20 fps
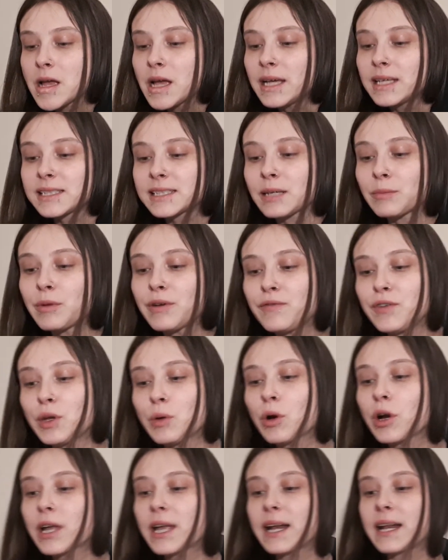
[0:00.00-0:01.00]
Some of you
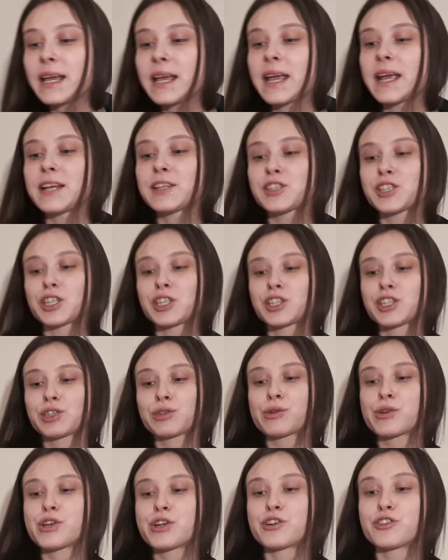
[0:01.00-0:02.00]
are getting answers
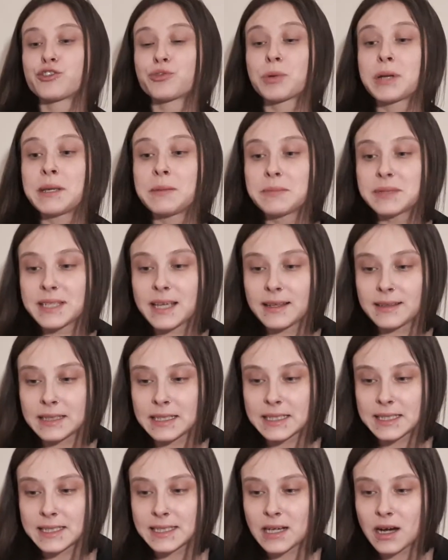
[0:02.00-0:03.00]
through your dreams at
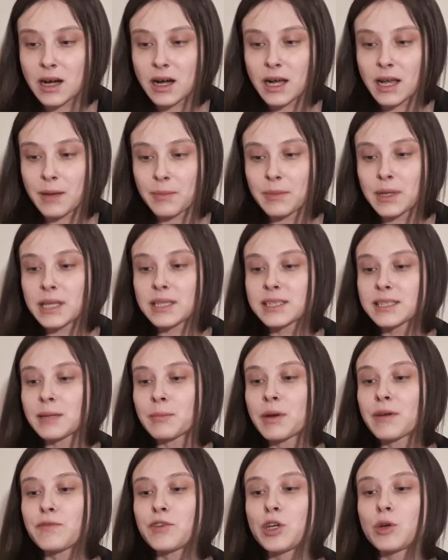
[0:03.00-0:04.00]
this time.
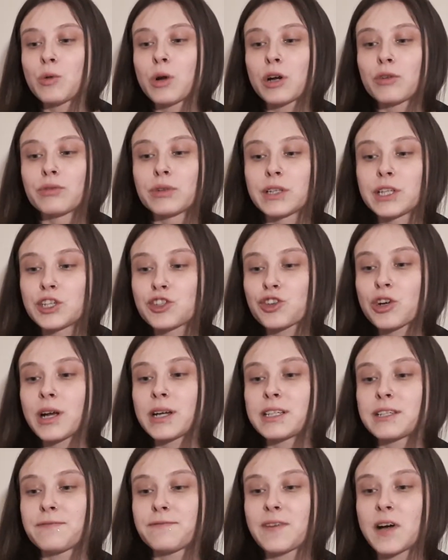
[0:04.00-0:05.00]
Some of you are really
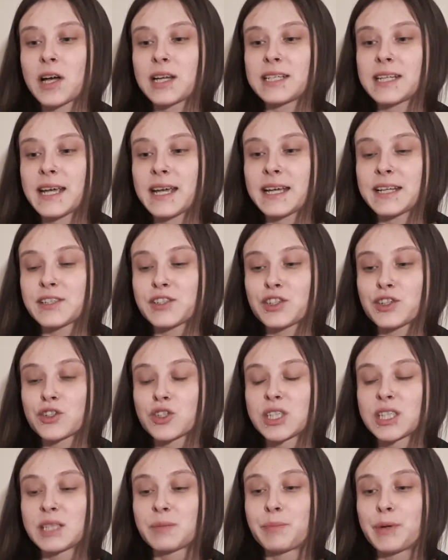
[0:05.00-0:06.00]
trying to find answers
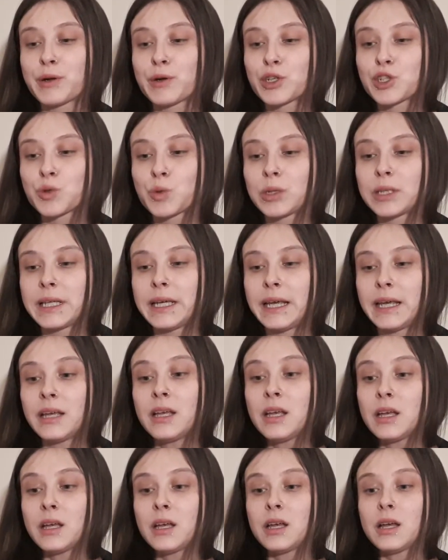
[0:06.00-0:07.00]
spiritually.
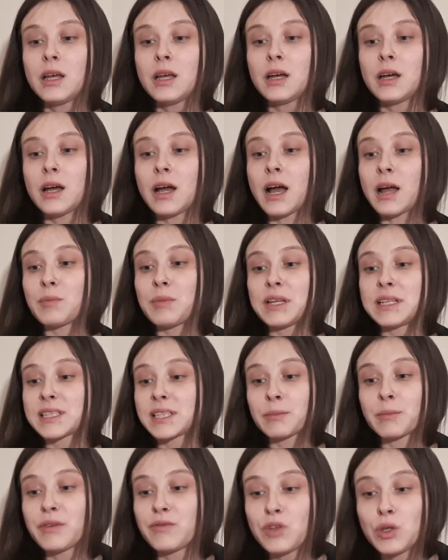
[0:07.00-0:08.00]
I mean,
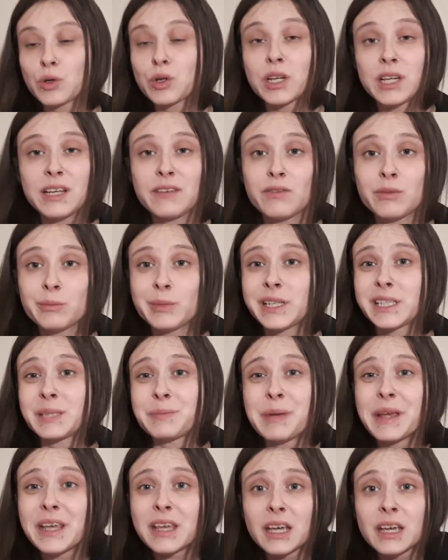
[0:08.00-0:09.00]
some of you could even be
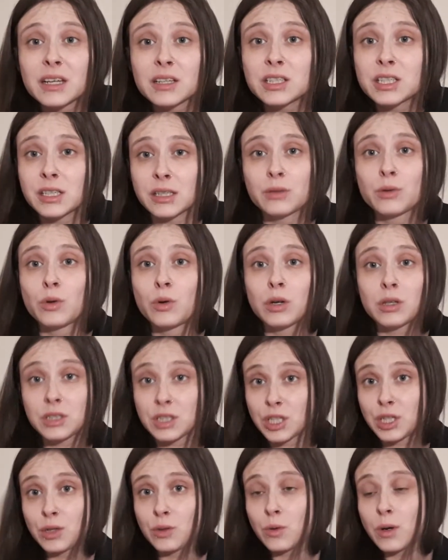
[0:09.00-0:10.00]
speaking to
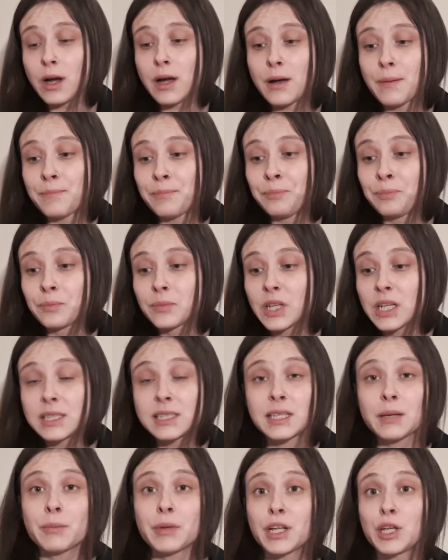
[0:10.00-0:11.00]

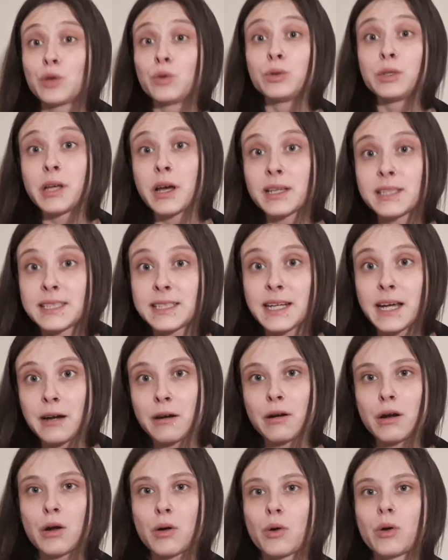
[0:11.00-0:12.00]
somebody who does
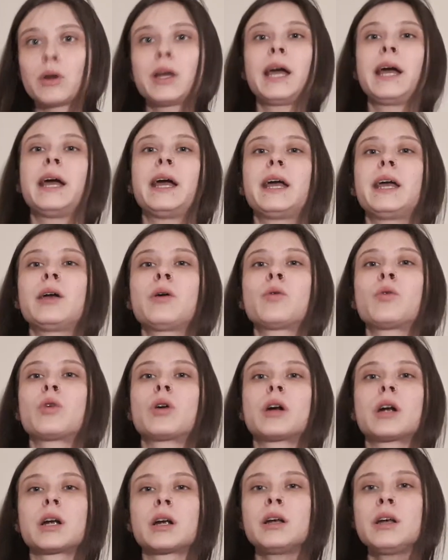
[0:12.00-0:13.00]
tarot, okay?
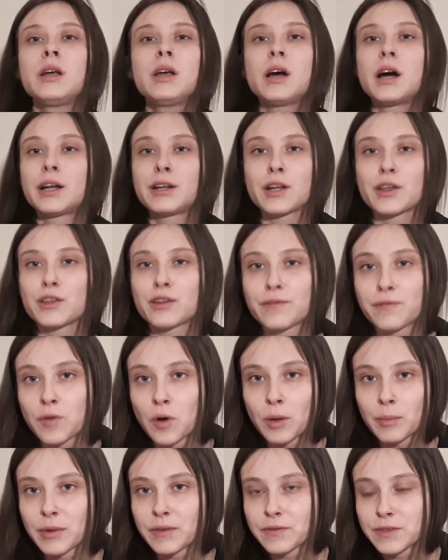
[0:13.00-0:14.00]
Or another
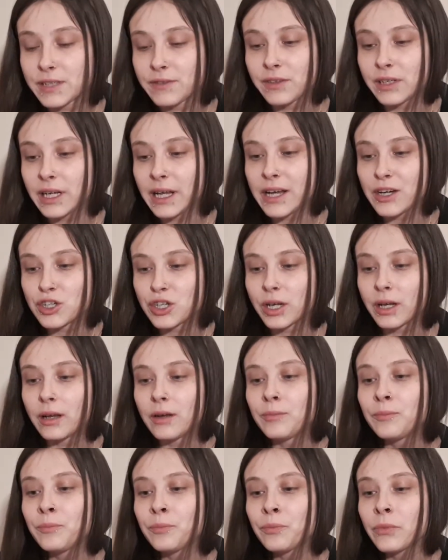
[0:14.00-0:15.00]
form of divination,